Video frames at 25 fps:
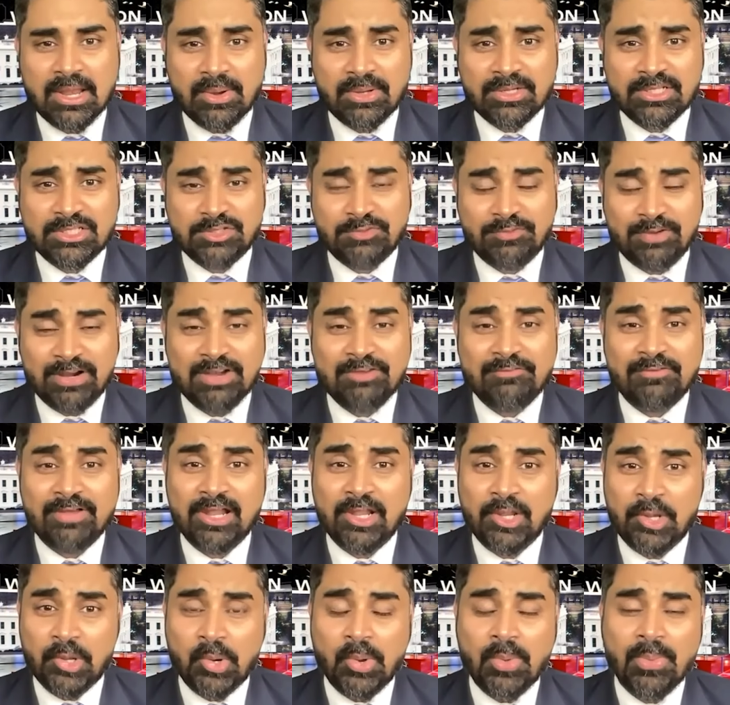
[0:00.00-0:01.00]
Now, it's very
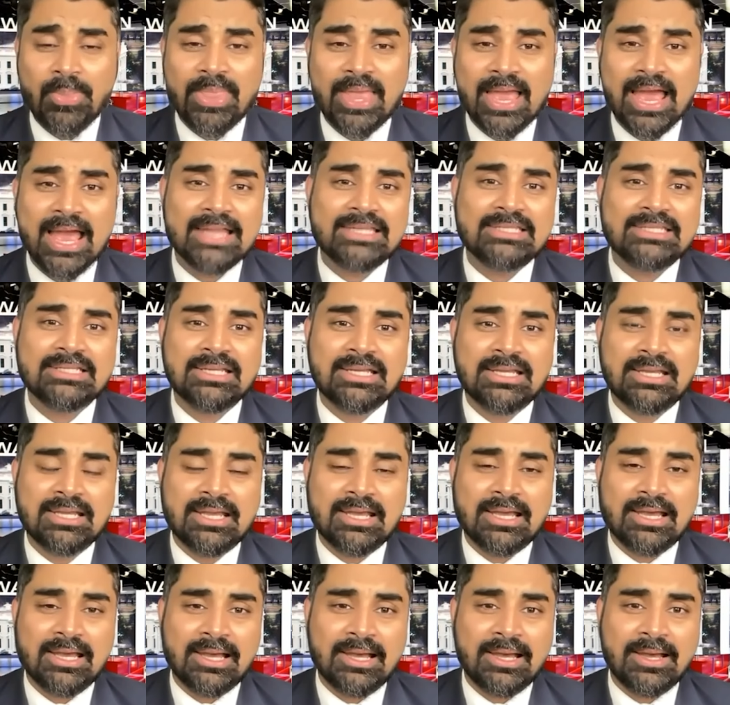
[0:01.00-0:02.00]
well known that
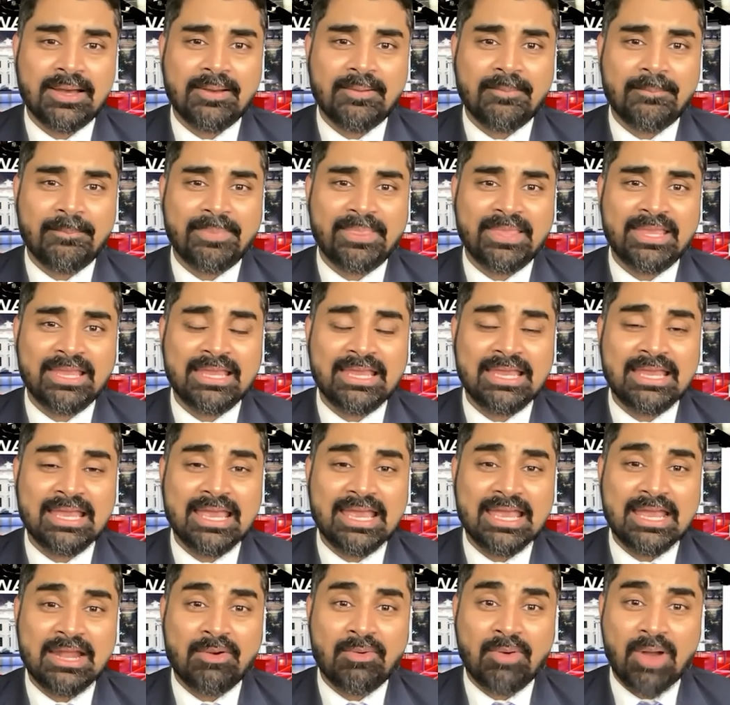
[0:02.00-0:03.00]
the
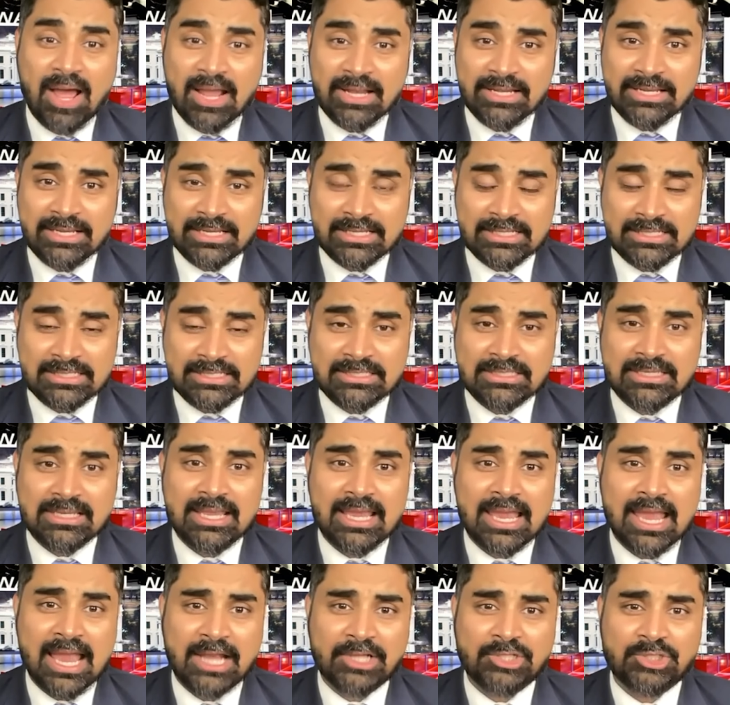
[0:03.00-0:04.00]
Iranians
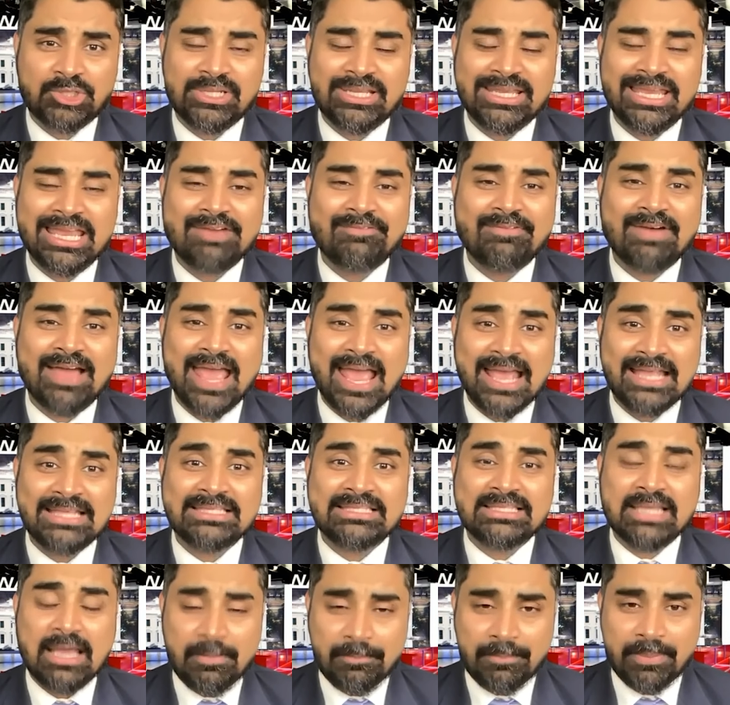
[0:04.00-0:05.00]
actually gave a
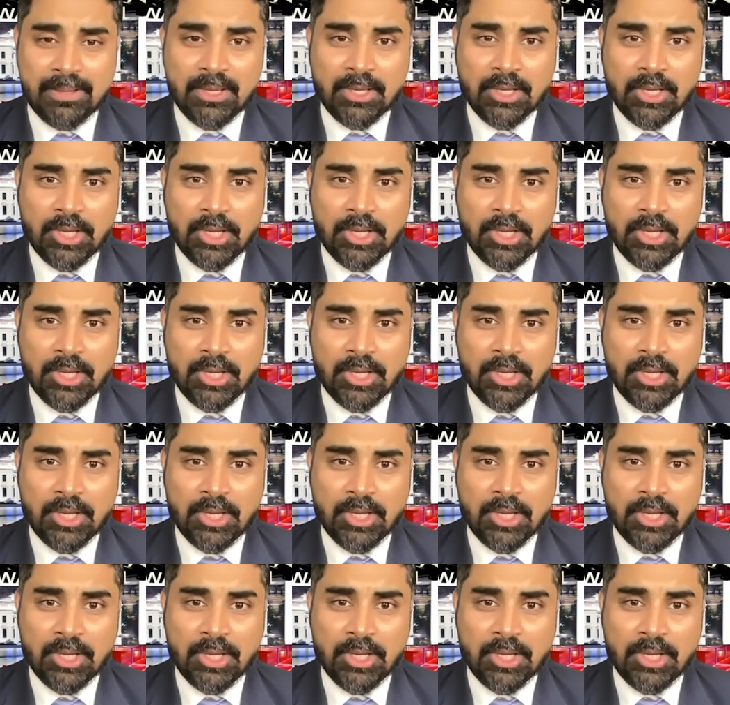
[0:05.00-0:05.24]
heads up